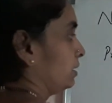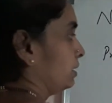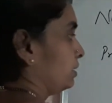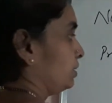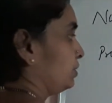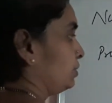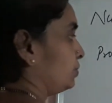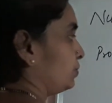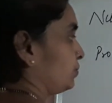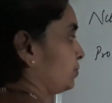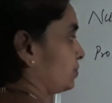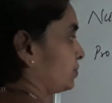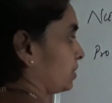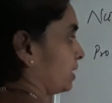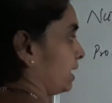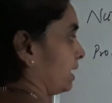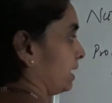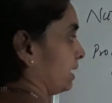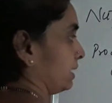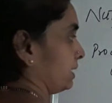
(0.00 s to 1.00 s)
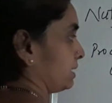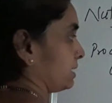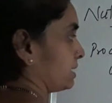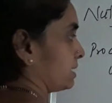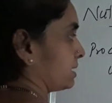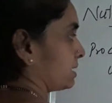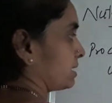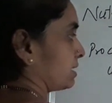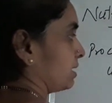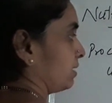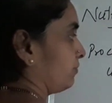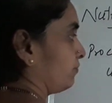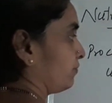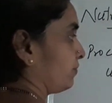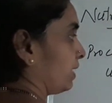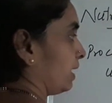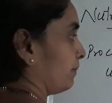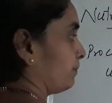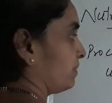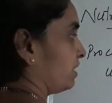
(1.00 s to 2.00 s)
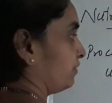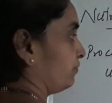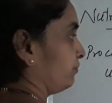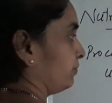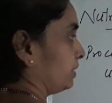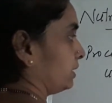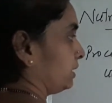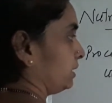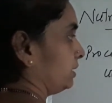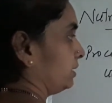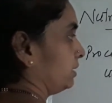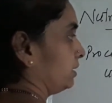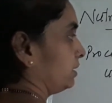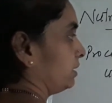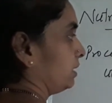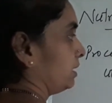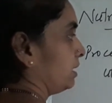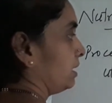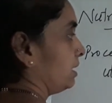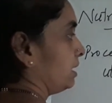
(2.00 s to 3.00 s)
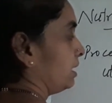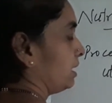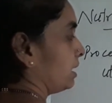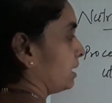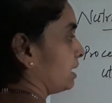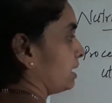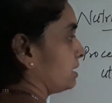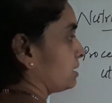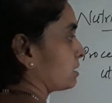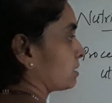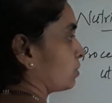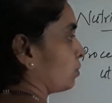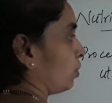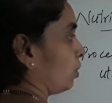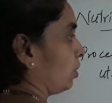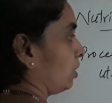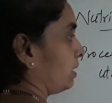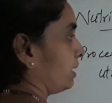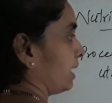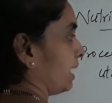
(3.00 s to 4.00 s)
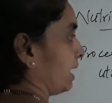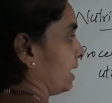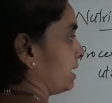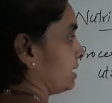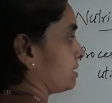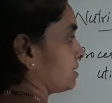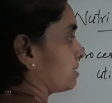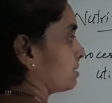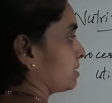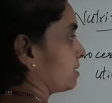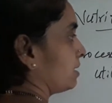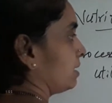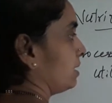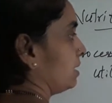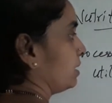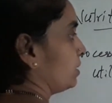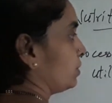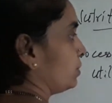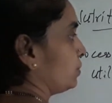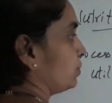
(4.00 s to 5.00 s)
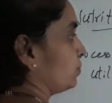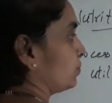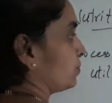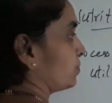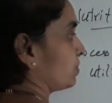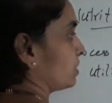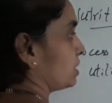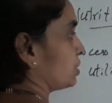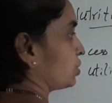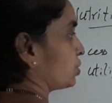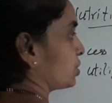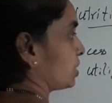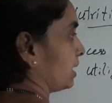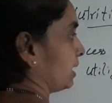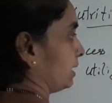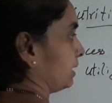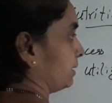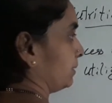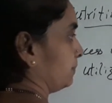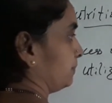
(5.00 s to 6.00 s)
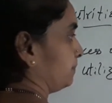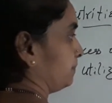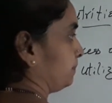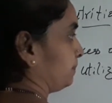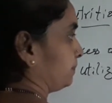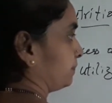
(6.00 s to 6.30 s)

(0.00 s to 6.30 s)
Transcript: nutrients from the food is called as nutrition.